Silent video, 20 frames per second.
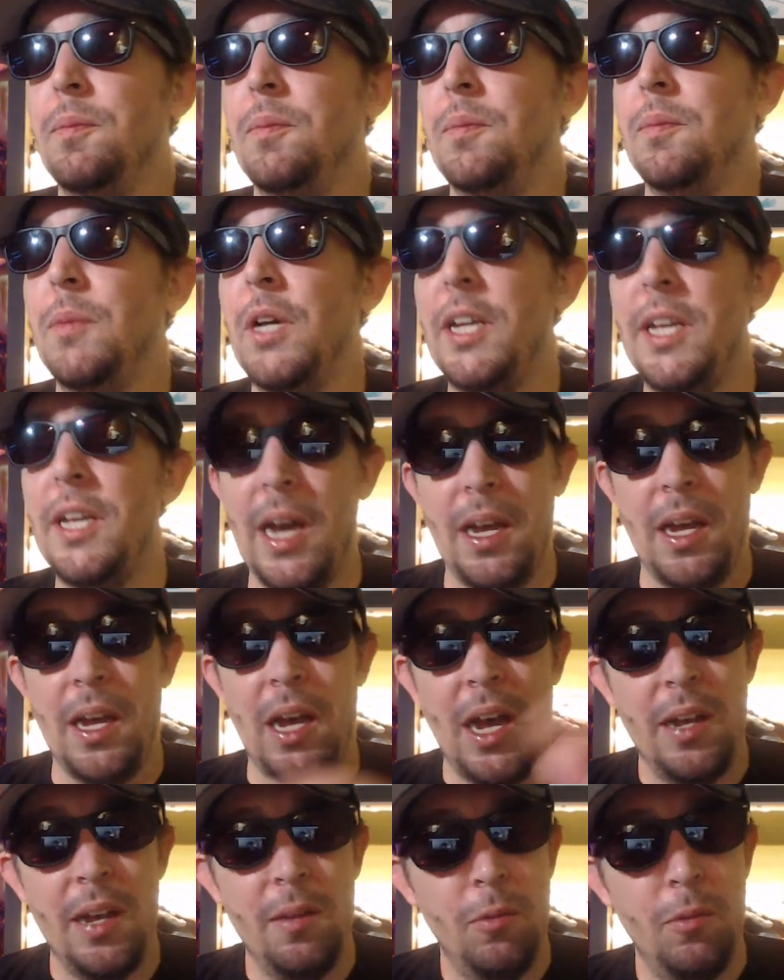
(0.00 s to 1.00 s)
But yeah,
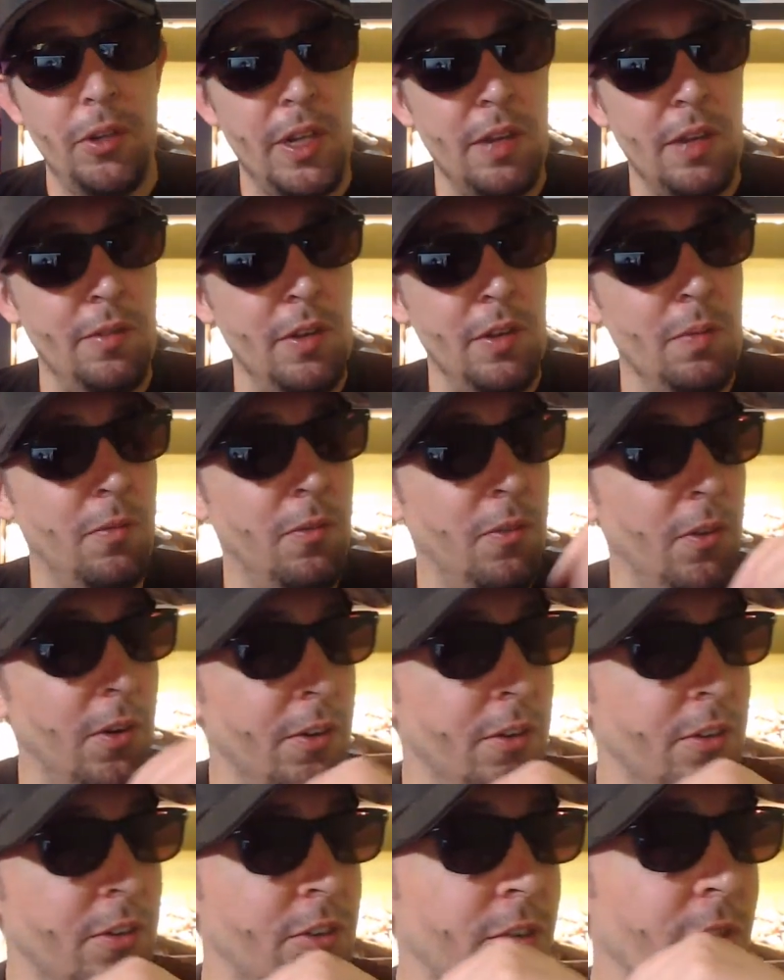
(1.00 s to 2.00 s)
I will give him
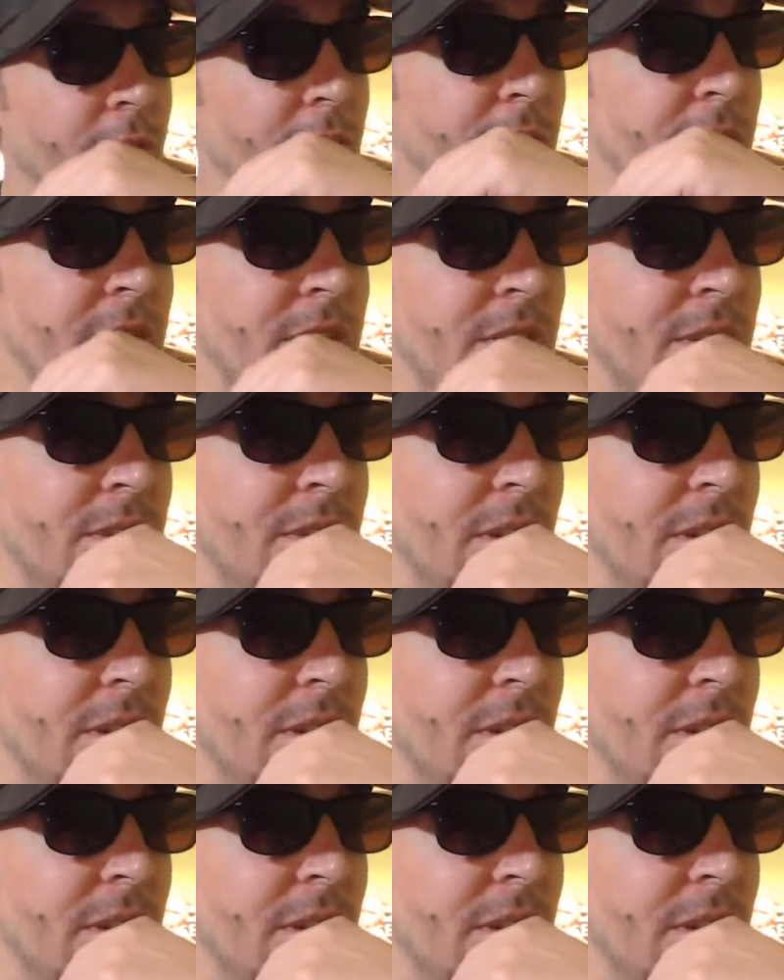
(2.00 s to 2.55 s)
first choice.